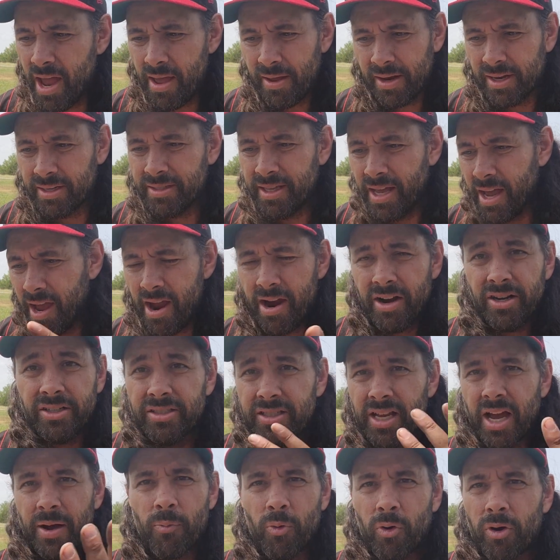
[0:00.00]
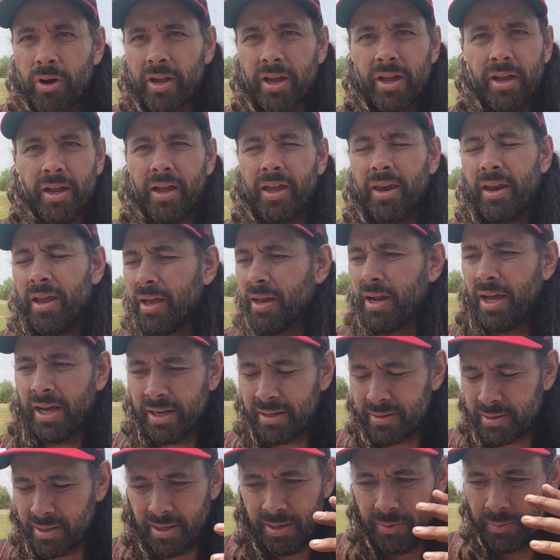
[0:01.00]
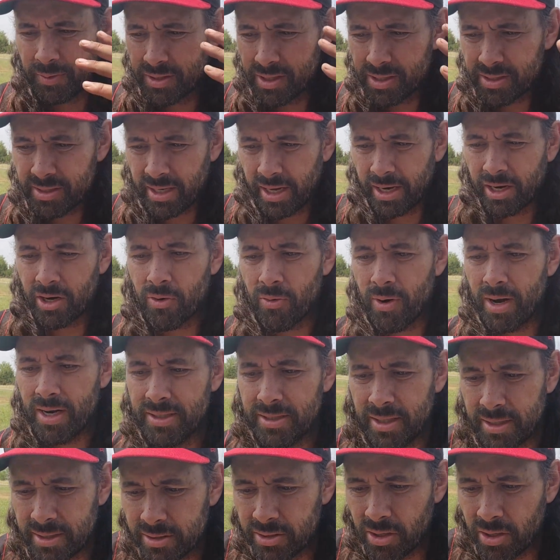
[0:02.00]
because the air stopped working, and it was just like crazy.